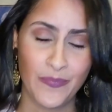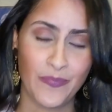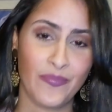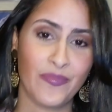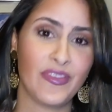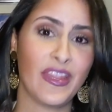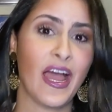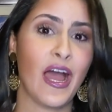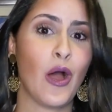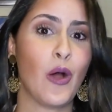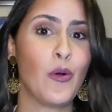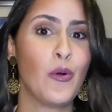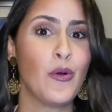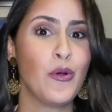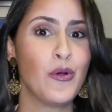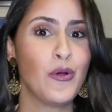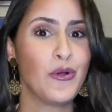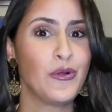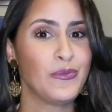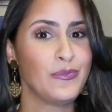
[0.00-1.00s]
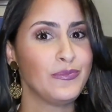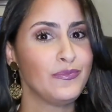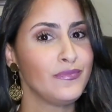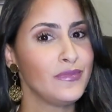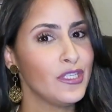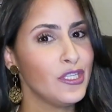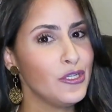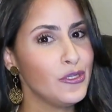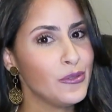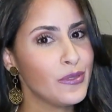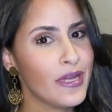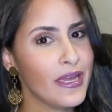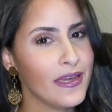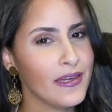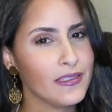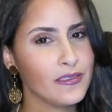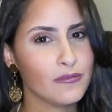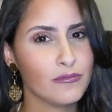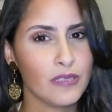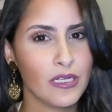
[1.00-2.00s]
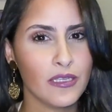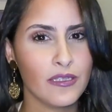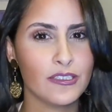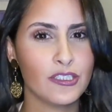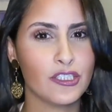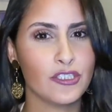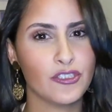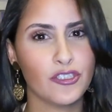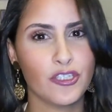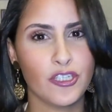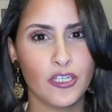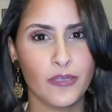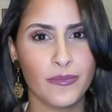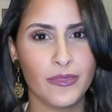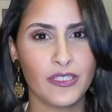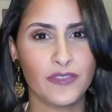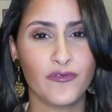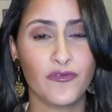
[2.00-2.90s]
Now, you can't really determine